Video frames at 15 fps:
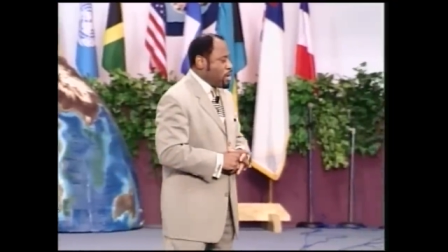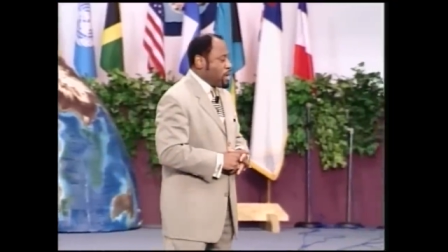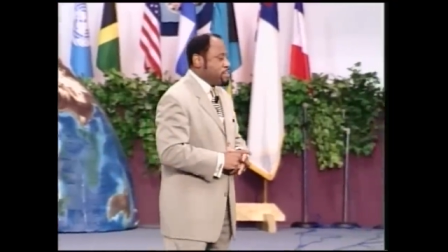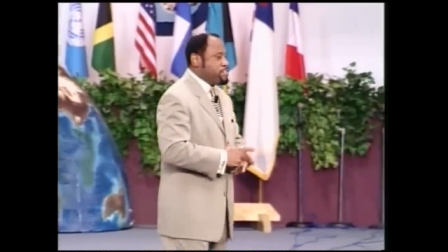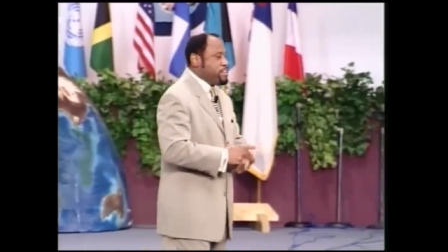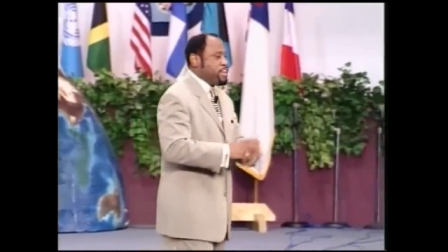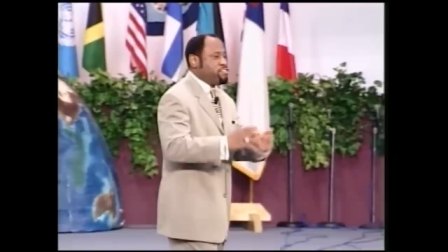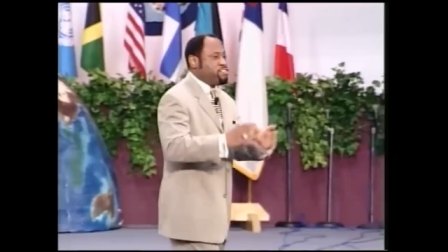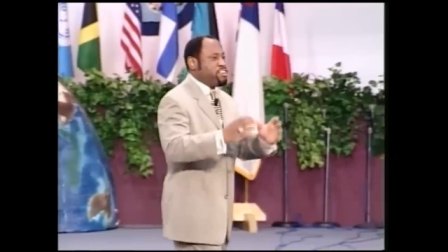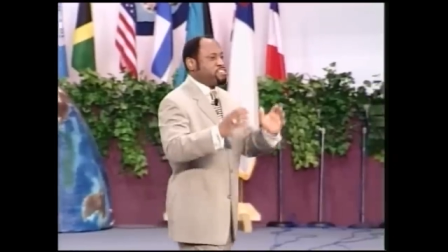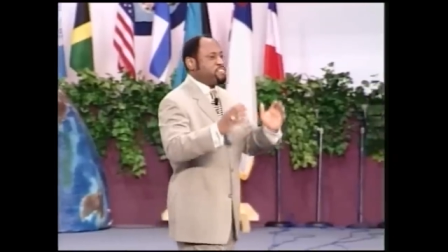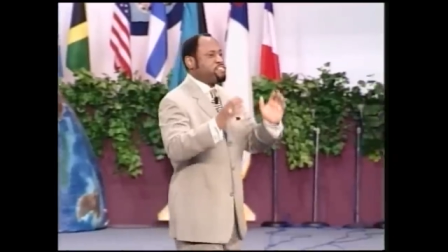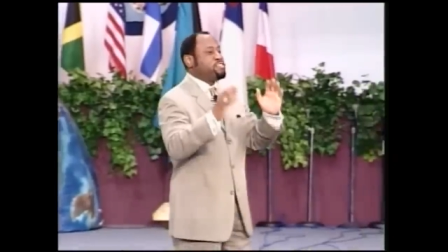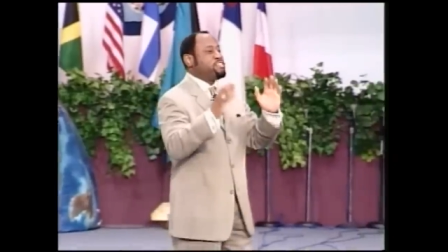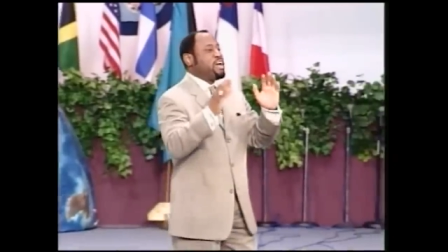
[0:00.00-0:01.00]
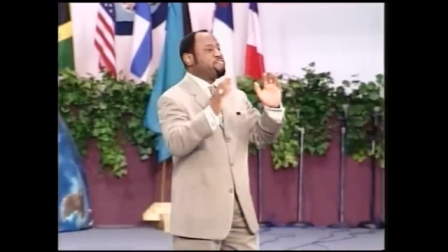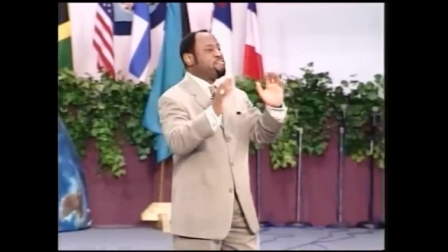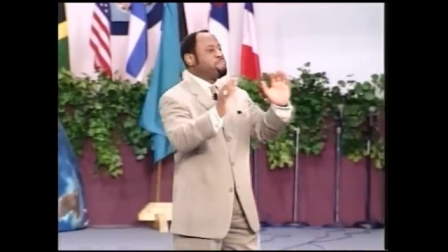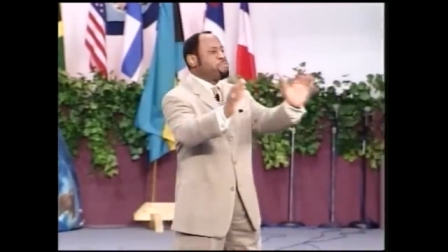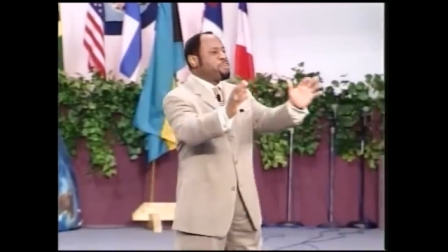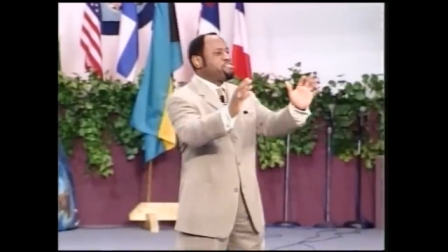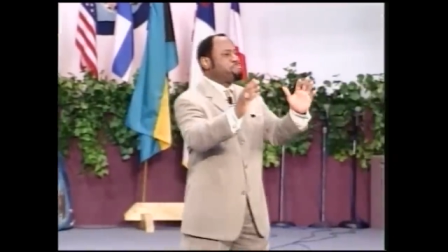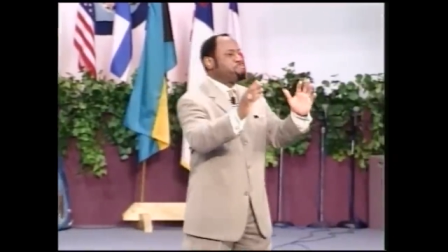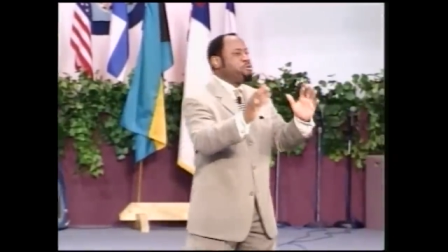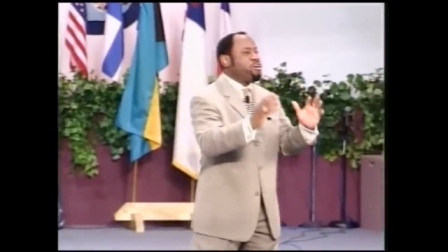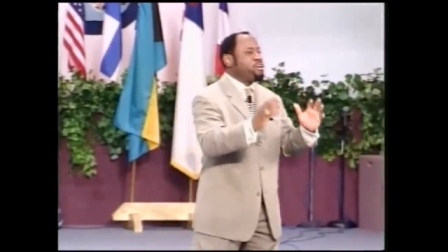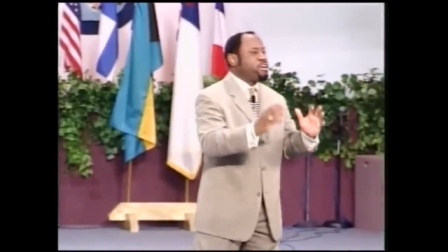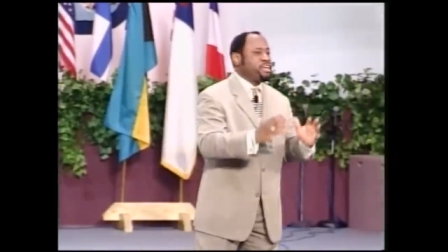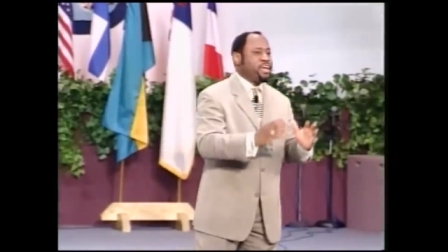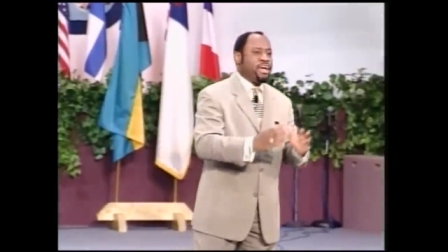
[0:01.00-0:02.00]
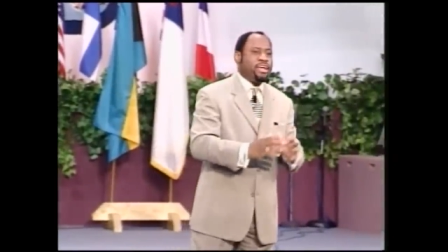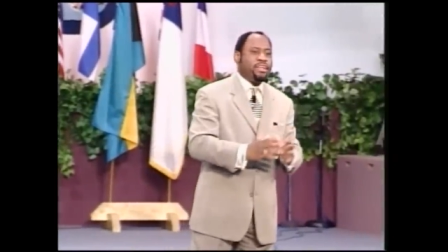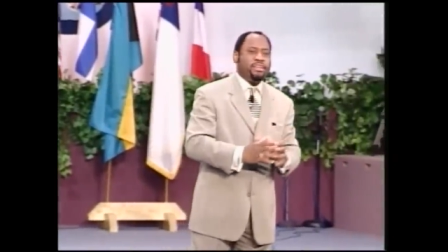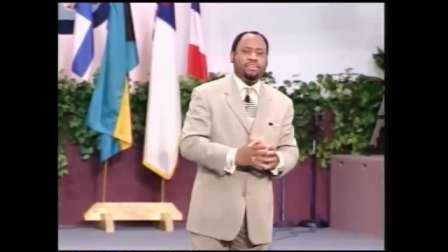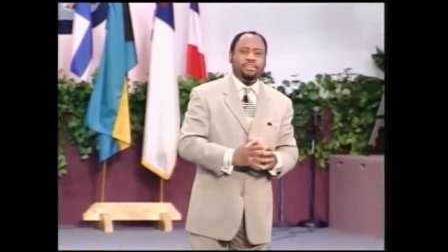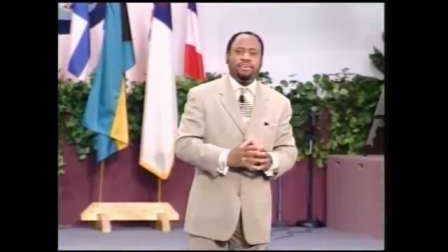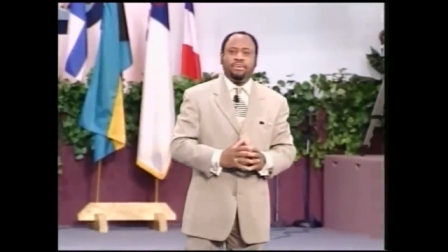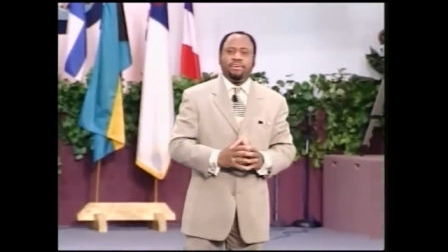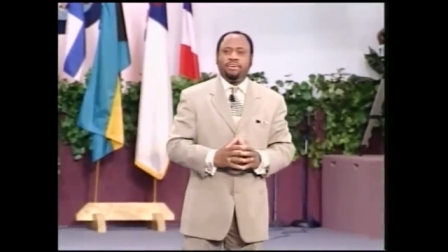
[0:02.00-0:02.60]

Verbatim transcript: I said, "Jesus never preached born again.